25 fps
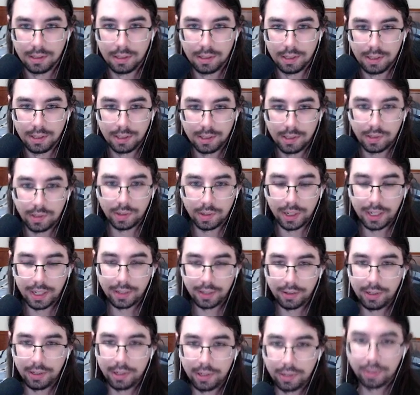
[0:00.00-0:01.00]
So I
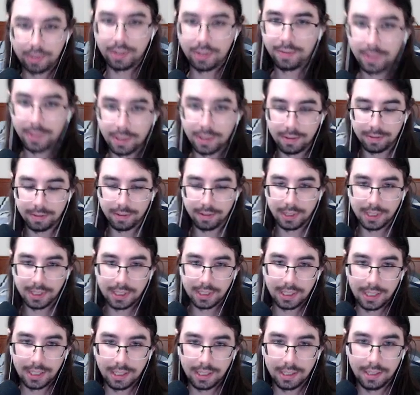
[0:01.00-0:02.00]
don't know if you're
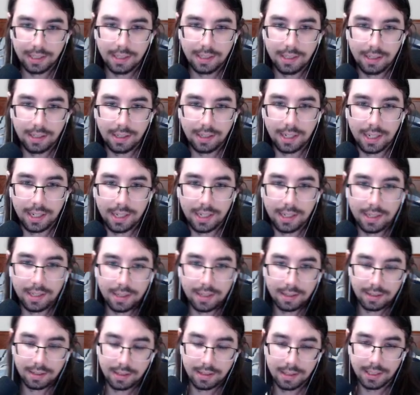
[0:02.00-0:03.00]
freezing
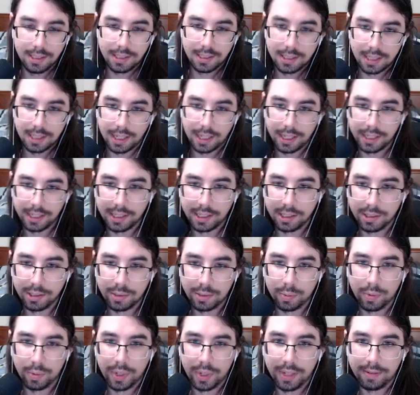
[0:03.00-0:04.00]
these
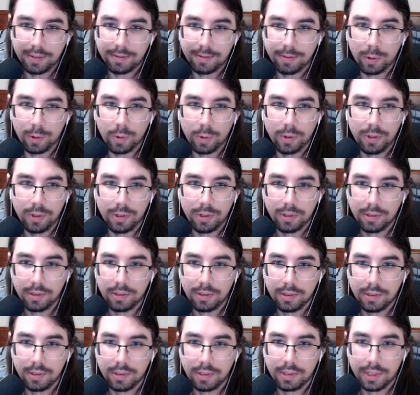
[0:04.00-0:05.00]
tigers what for
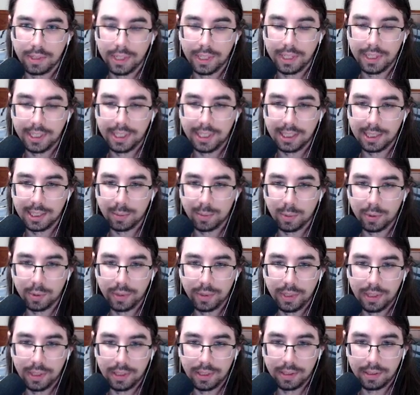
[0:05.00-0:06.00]
at this
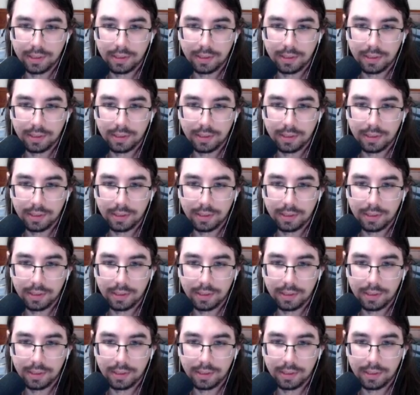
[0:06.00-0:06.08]
point.